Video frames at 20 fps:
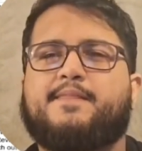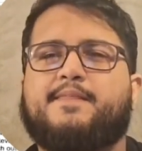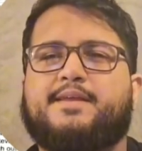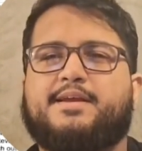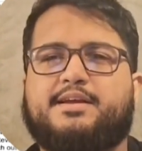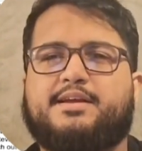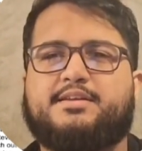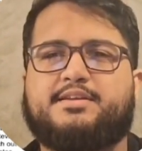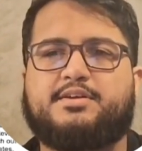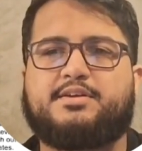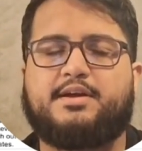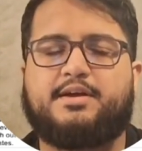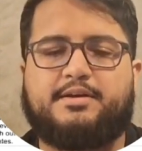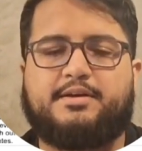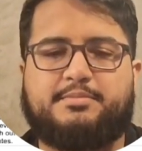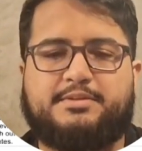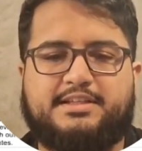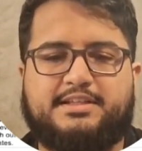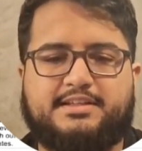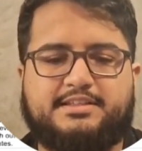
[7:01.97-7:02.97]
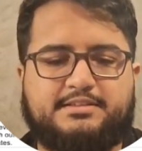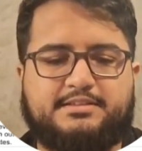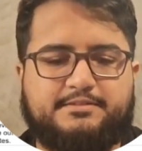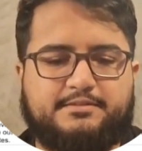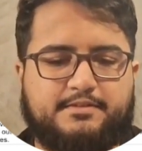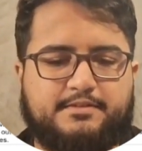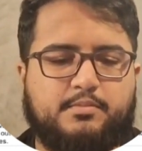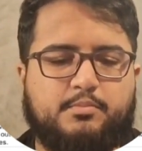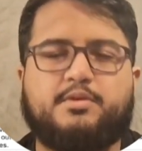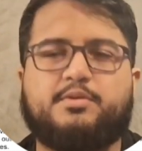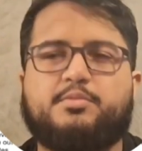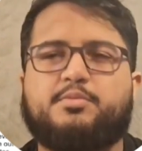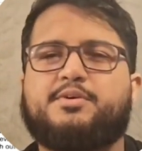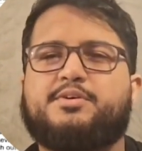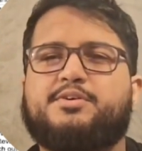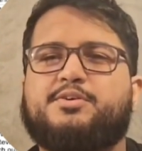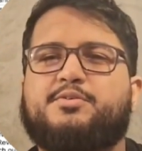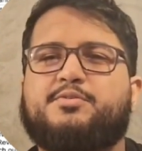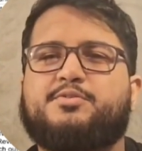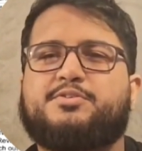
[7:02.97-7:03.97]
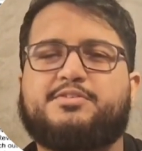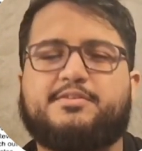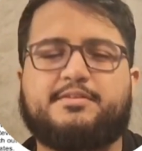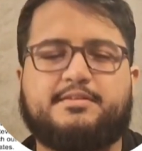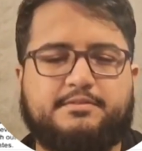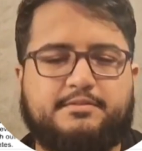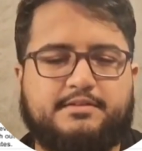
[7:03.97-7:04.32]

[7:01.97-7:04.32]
here in column D, we will use